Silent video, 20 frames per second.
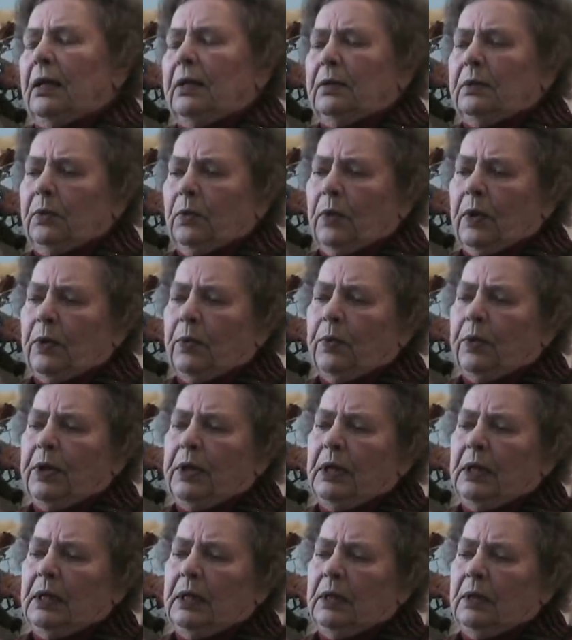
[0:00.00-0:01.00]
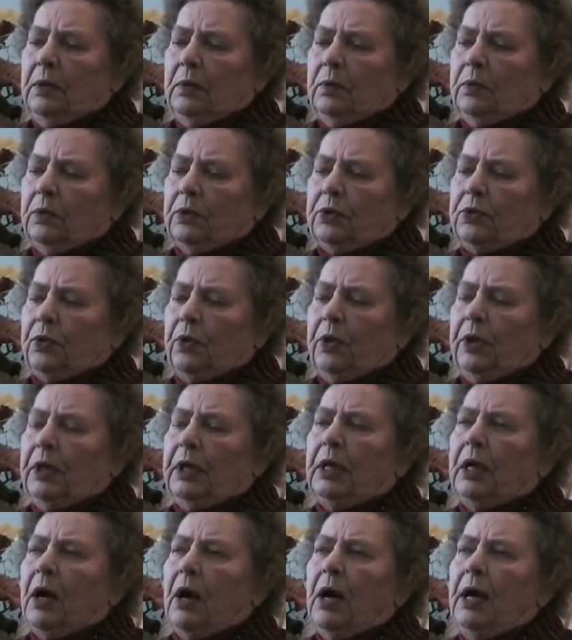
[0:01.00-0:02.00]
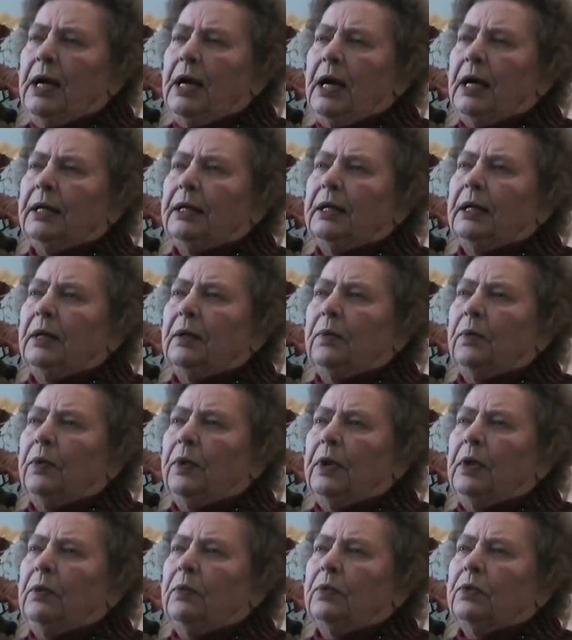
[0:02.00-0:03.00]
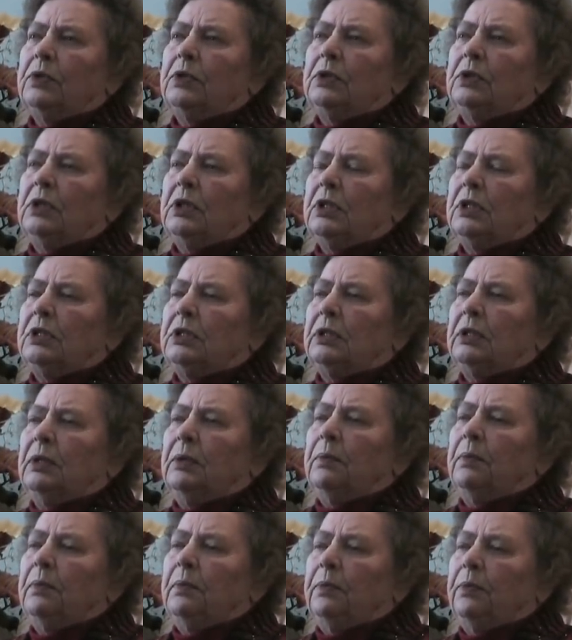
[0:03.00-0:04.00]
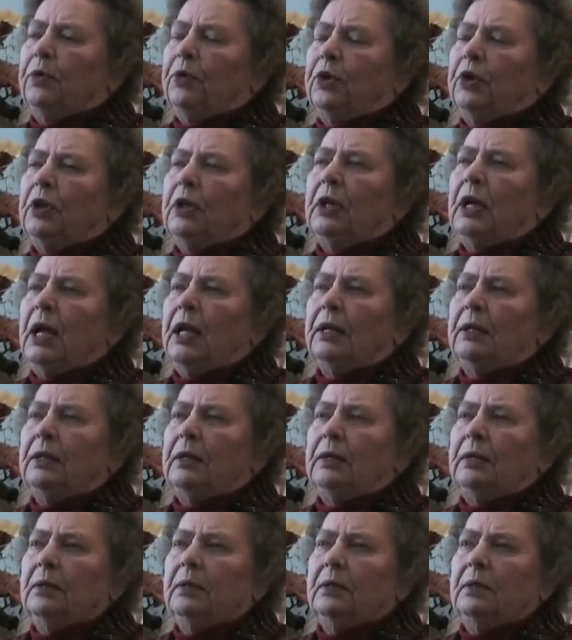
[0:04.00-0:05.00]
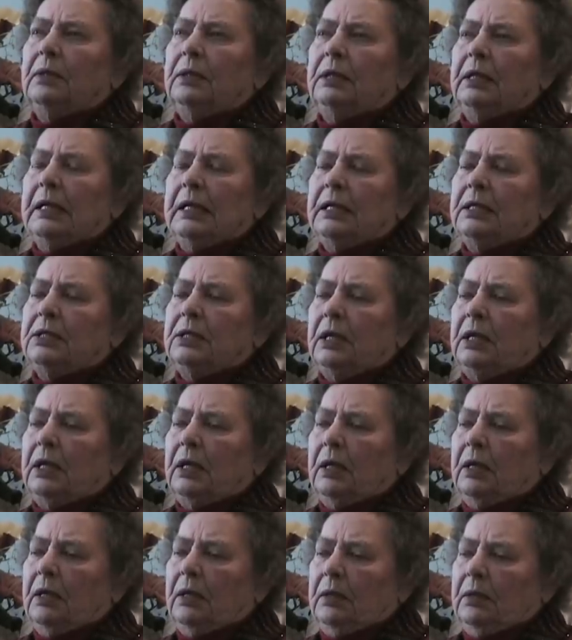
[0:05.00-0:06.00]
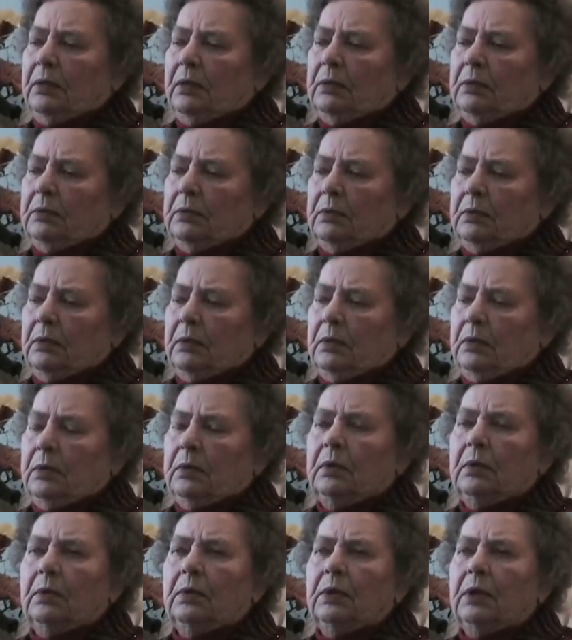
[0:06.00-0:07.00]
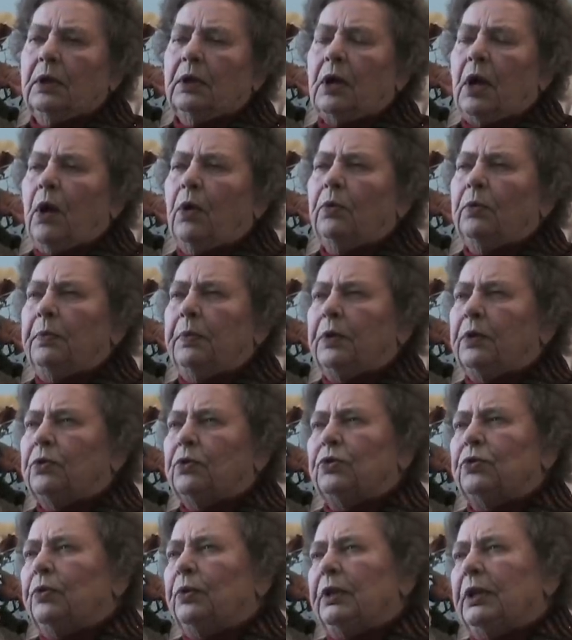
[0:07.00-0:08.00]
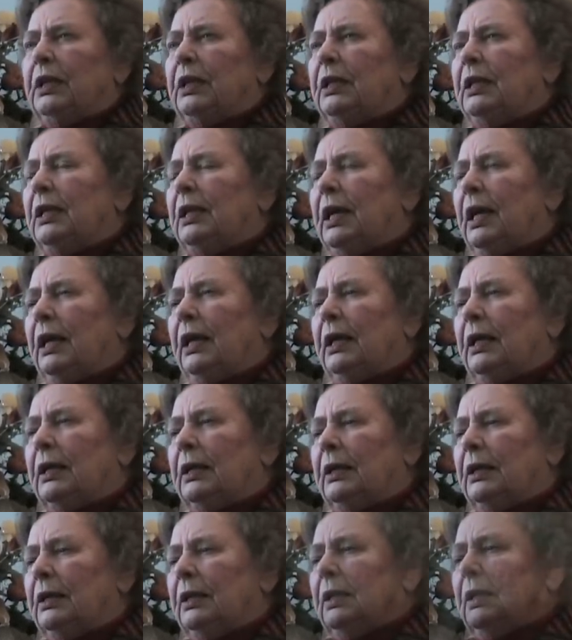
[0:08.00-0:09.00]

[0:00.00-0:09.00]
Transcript: uh, uh, when we was going in Ireland and we was just putting that things in the, on the ground because we didn't like it.